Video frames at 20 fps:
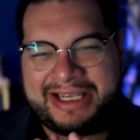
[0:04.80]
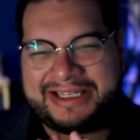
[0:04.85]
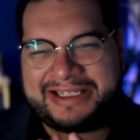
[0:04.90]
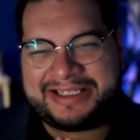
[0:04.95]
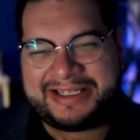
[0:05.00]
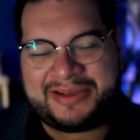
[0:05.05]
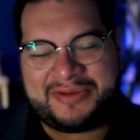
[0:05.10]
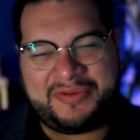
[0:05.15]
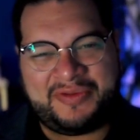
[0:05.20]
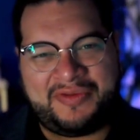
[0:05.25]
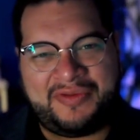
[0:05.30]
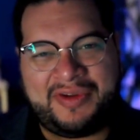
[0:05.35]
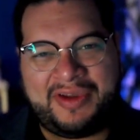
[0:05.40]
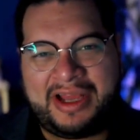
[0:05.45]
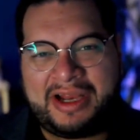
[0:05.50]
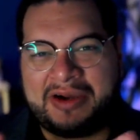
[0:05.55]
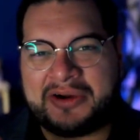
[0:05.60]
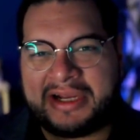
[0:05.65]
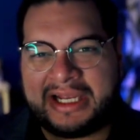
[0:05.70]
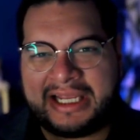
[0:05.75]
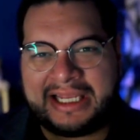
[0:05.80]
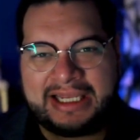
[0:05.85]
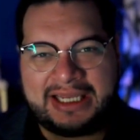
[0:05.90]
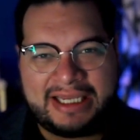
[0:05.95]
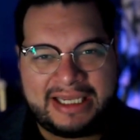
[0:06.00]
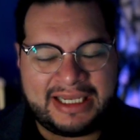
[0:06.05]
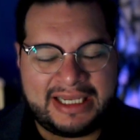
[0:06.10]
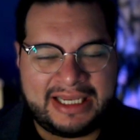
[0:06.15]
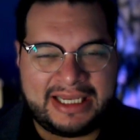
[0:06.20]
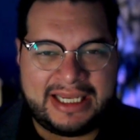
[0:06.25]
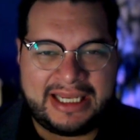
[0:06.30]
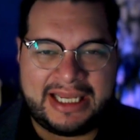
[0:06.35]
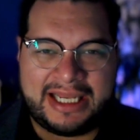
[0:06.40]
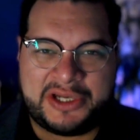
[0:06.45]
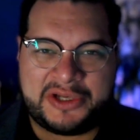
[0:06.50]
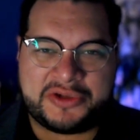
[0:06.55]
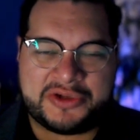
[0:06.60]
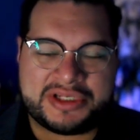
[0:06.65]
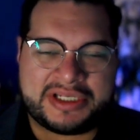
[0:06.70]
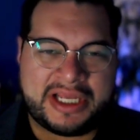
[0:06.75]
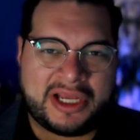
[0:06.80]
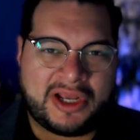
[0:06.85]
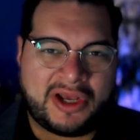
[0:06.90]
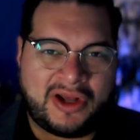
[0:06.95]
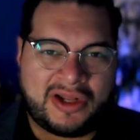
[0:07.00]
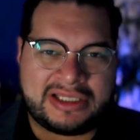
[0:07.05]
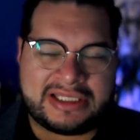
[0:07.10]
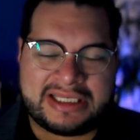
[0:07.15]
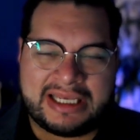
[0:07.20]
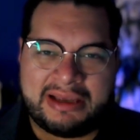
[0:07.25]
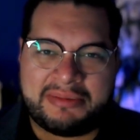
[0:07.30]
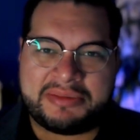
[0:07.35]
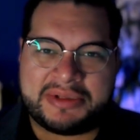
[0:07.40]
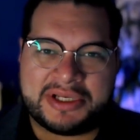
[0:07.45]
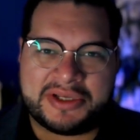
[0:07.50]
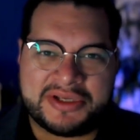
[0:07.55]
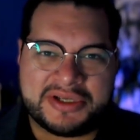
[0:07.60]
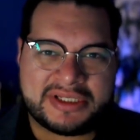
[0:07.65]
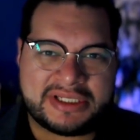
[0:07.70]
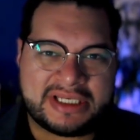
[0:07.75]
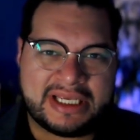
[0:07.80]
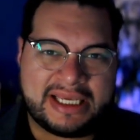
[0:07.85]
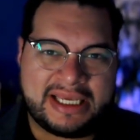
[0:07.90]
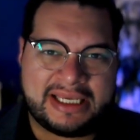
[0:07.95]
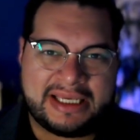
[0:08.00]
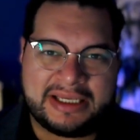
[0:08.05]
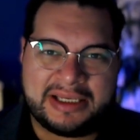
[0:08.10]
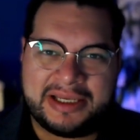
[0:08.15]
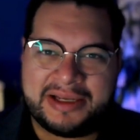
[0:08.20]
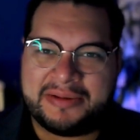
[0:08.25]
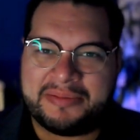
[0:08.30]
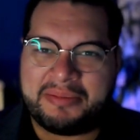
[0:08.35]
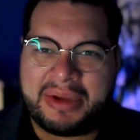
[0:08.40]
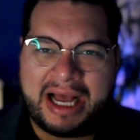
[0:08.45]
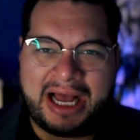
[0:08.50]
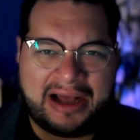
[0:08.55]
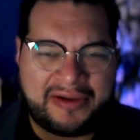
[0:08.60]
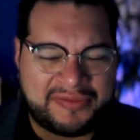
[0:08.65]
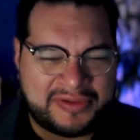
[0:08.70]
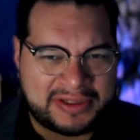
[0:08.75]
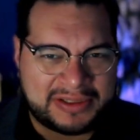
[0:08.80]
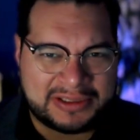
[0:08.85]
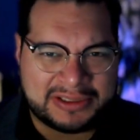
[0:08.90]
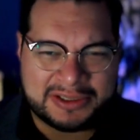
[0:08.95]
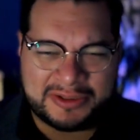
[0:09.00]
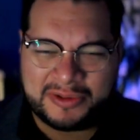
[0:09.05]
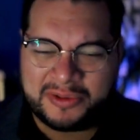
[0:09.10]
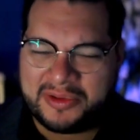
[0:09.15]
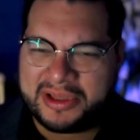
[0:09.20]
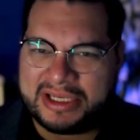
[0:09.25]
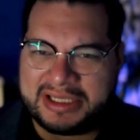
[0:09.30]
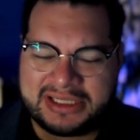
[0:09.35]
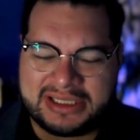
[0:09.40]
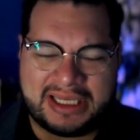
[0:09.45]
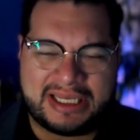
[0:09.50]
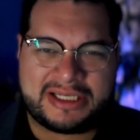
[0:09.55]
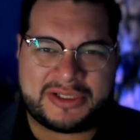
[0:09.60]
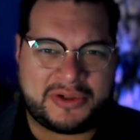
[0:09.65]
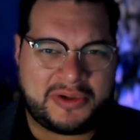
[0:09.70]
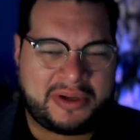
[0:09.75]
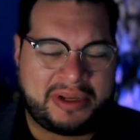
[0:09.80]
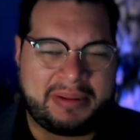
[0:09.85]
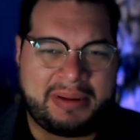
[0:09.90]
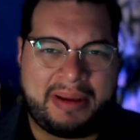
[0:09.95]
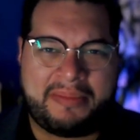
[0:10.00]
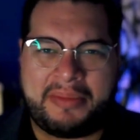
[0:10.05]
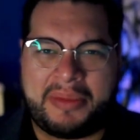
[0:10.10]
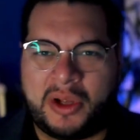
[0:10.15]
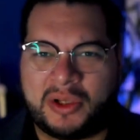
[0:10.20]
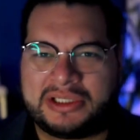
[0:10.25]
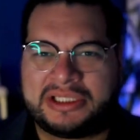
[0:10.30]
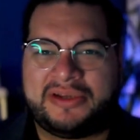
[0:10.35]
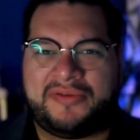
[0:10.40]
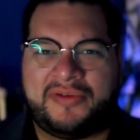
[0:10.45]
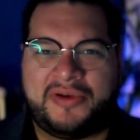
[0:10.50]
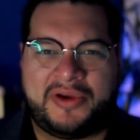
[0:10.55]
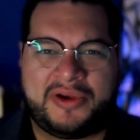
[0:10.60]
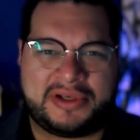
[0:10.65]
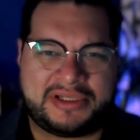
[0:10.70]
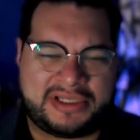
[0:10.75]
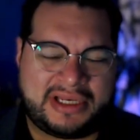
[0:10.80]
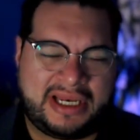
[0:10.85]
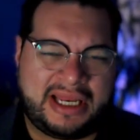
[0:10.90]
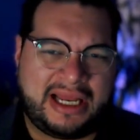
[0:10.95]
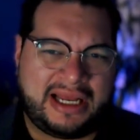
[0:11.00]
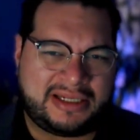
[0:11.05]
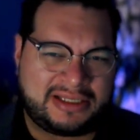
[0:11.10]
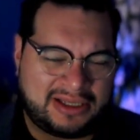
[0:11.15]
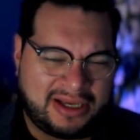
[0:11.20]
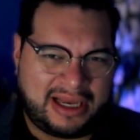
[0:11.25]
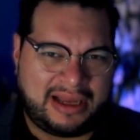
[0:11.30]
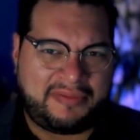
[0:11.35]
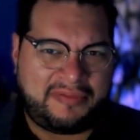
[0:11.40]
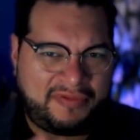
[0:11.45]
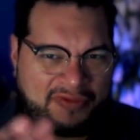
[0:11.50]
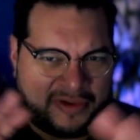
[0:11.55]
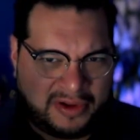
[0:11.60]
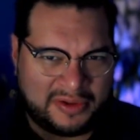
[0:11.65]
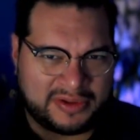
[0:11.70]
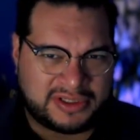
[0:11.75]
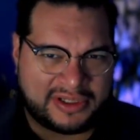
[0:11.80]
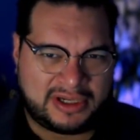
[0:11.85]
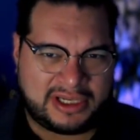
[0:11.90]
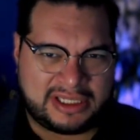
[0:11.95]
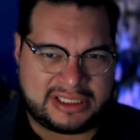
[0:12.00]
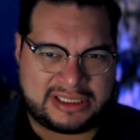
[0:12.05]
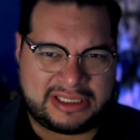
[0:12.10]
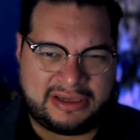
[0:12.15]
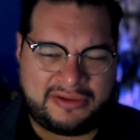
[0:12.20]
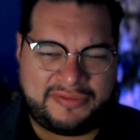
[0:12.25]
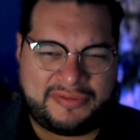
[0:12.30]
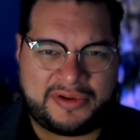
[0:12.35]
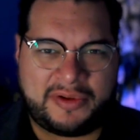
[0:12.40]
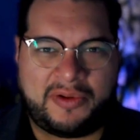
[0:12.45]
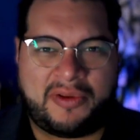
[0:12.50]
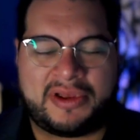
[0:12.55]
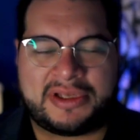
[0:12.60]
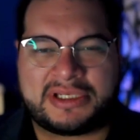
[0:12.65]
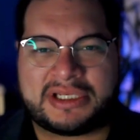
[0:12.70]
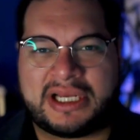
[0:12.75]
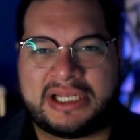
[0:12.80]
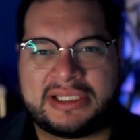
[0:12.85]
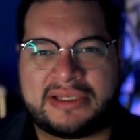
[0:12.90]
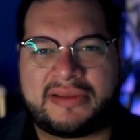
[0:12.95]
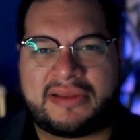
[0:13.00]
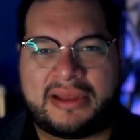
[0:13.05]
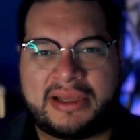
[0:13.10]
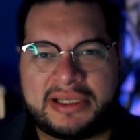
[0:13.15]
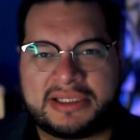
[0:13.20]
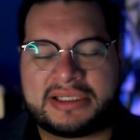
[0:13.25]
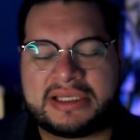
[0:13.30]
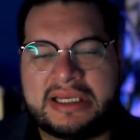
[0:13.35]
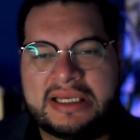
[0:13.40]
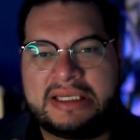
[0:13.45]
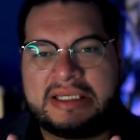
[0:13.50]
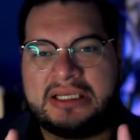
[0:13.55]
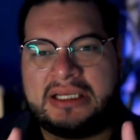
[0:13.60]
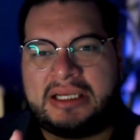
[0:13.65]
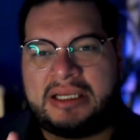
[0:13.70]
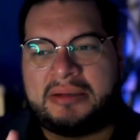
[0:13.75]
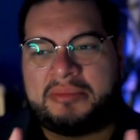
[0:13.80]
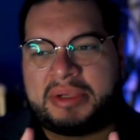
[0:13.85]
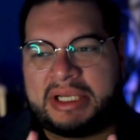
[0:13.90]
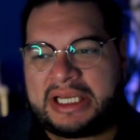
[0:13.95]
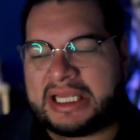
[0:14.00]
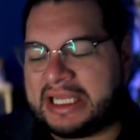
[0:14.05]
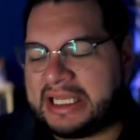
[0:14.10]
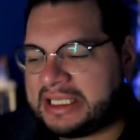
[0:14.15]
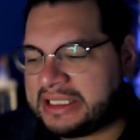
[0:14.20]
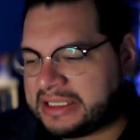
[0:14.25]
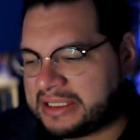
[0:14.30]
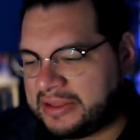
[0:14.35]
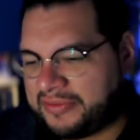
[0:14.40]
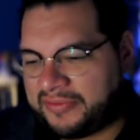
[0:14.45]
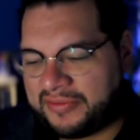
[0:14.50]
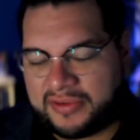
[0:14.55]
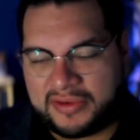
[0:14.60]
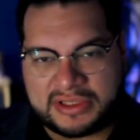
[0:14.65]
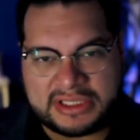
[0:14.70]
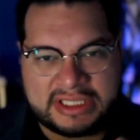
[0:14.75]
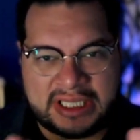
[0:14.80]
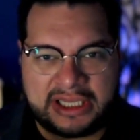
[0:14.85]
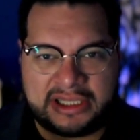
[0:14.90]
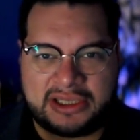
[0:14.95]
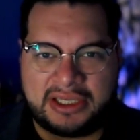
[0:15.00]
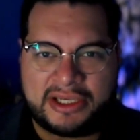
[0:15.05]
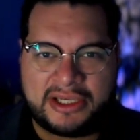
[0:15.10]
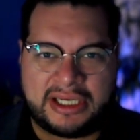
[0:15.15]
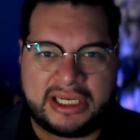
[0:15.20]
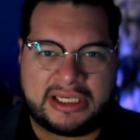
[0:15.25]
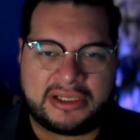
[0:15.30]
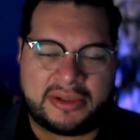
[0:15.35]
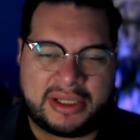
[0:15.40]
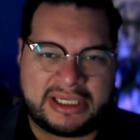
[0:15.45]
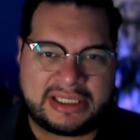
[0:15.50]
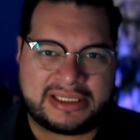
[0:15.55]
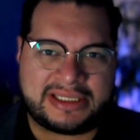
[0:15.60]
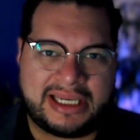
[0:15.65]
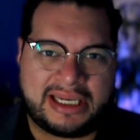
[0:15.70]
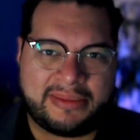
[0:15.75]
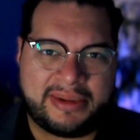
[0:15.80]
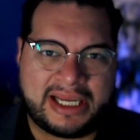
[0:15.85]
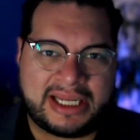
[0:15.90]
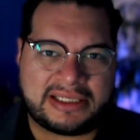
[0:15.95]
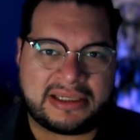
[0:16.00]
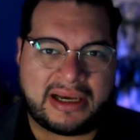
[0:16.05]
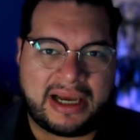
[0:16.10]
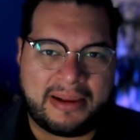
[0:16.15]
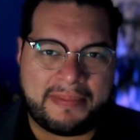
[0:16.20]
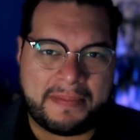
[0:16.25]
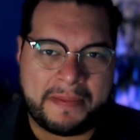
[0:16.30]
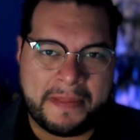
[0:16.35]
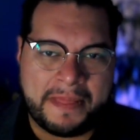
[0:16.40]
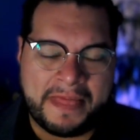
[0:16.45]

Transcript: is a very interesting concept, and you see Marvel and all these things talking about multiverse and how time folds on itself and all those kinds of things. But here's the first thing that you need to understand about time.